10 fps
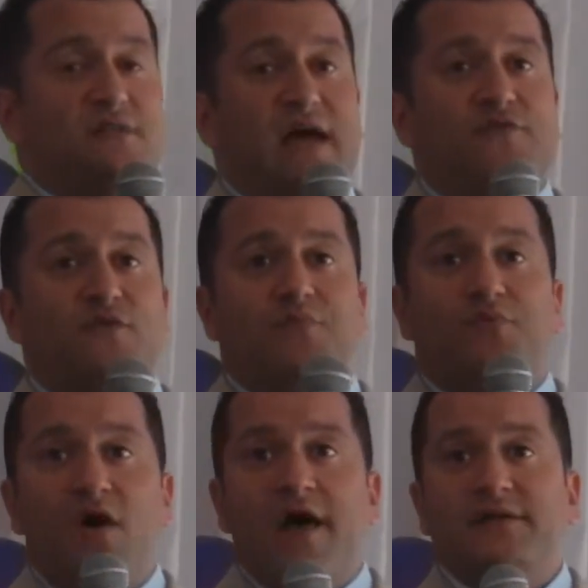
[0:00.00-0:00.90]
your life with a
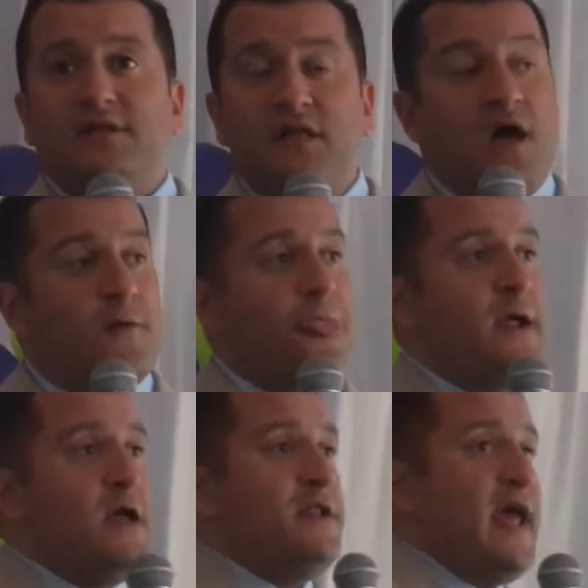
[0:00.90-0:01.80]
product
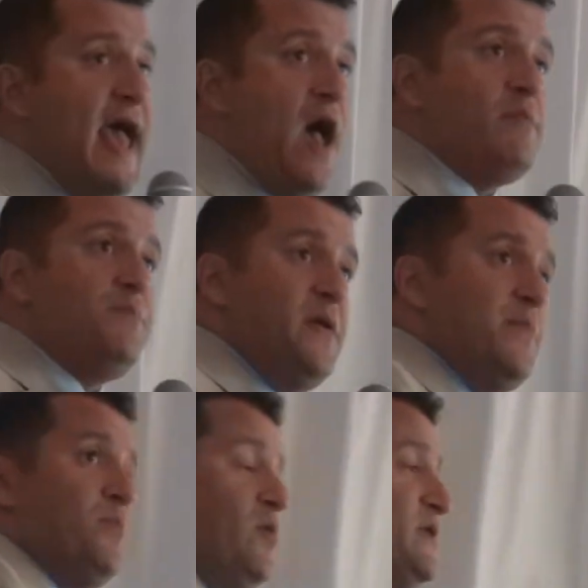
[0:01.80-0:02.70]
alone. Now, how many
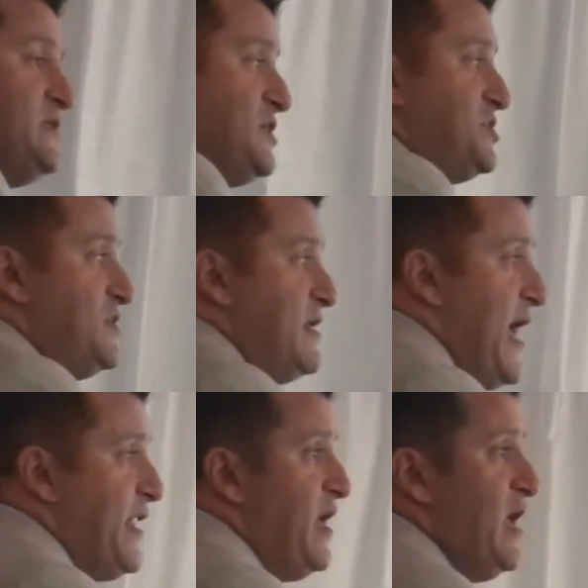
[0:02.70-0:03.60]
people, in addition to
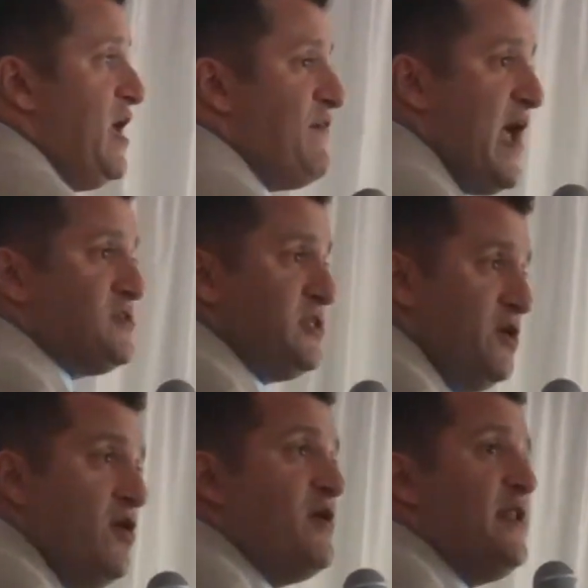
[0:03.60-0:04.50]
that, have
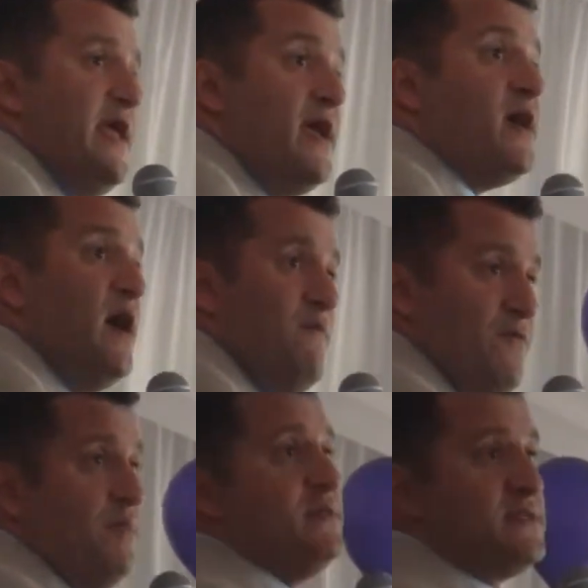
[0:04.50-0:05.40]
actually earned an income
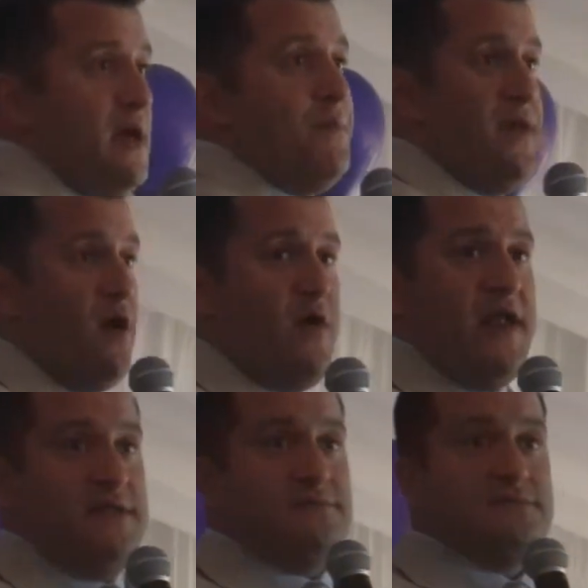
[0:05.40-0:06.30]
from this company
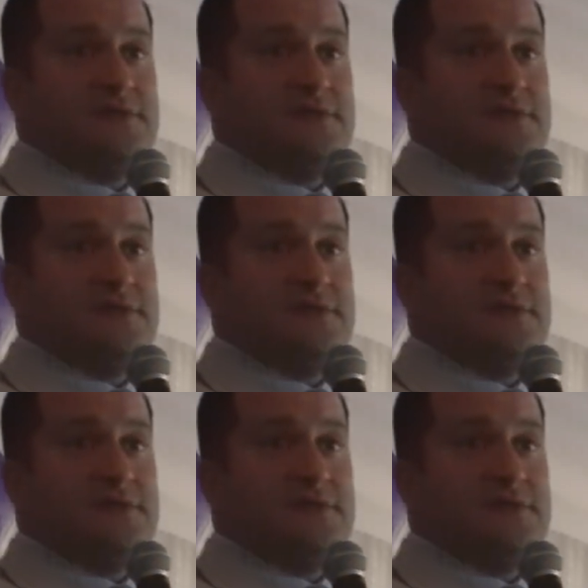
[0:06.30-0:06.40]
already?